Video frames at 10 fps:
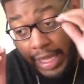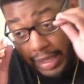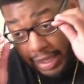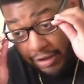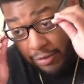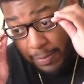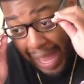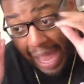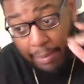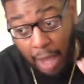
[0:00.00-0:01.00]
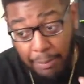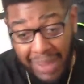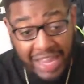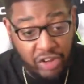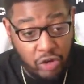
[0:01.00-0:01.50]
This map
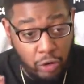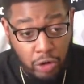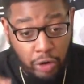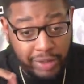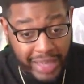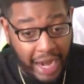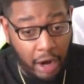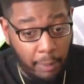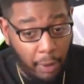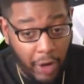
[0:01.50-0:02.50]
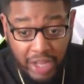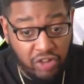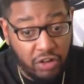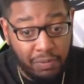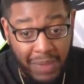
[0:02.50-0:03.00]
makes you look terrible. It
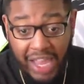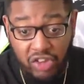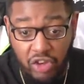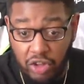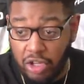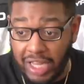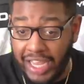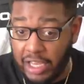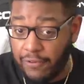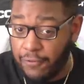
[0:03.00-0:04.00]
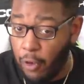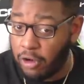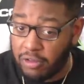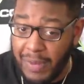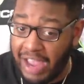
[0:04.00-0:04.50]
just makes you look like you're
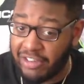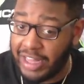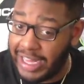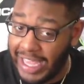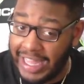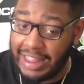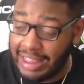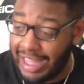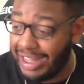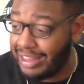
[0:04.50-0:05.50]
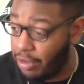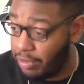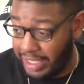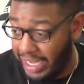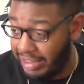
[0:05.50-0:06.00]
forward smashing and hitting nothing on
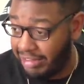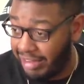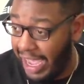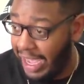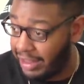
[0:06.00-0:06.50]
the other side.